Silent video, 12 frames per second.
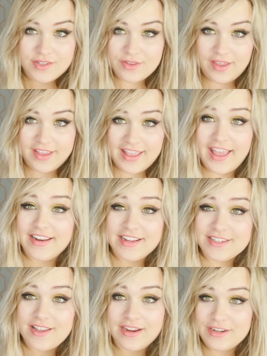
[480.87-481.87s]
So that again
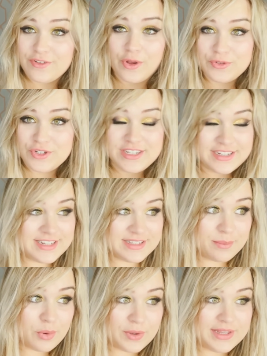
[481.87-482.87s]
is kind of contradicting
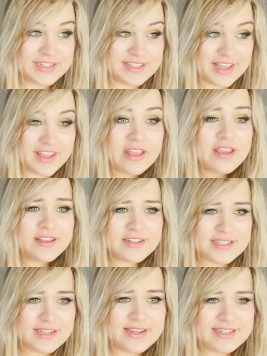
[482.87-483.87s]
the point that
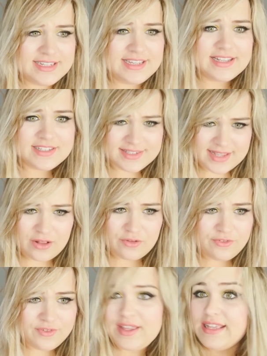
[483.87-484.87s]
DID
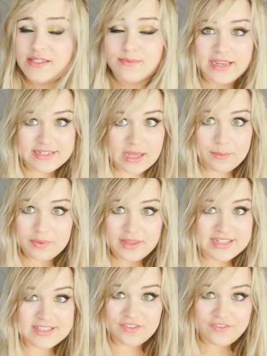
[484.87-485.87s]
itself is made up,
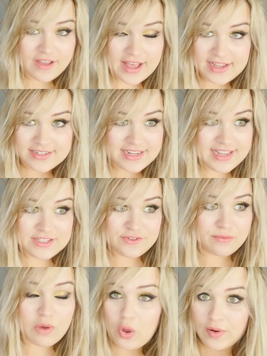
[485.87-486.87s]
it's a fad, it's
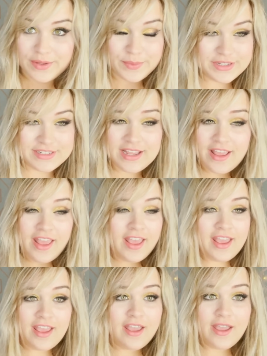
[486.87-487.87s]
from Hollywood.
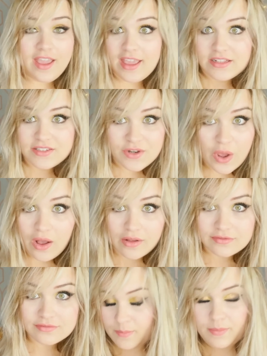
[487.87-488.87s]
It's
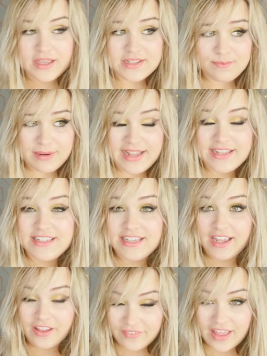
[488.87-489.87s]
not, because
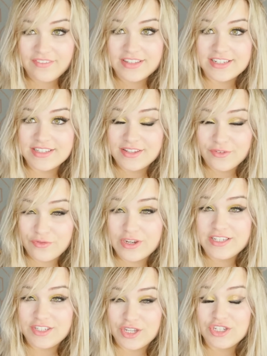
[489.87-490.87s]
plenty of evidence of
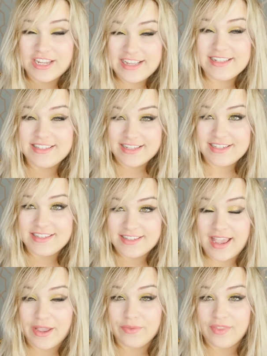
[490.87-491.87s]
research exists
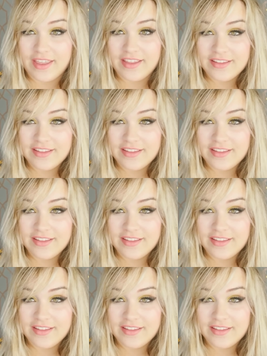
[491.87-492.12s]
out there.